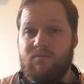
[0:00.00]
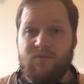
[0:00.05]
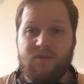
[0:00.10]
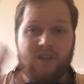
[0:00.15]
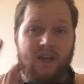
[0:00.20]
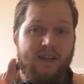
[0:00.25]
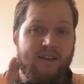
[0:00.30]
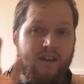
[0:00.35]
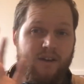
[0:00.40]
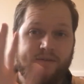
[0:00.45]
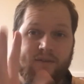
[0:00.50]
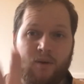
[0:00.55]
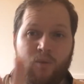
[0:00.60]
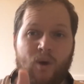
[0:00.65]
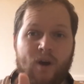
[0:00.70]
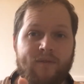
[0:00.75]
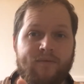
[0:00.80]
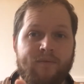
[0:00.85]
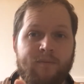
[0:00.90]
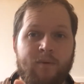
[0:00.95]
take nothing
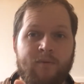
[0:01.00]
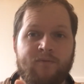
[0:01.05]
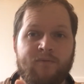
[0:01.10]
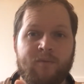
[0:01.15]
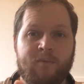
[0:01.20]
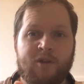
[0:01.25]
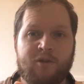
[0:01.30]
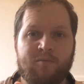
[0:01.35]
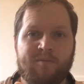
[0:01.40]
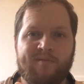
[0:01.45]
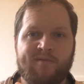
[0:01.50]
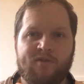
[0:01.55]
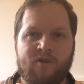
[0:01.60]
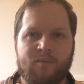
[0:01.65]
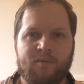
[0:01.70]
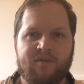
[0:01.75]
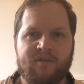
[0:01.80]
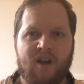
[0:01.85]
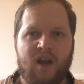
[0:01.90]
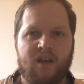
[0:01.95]
away from him from his
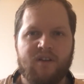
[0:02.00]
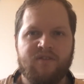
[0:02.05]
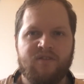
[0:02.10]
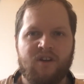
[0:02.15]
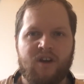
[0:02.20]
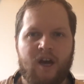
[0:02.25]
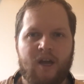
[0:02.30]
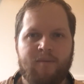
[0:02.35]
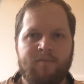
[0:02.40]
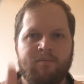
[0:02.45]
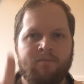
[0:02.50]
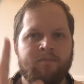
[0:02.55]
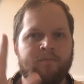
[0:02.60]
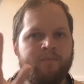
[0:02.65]
performance last night.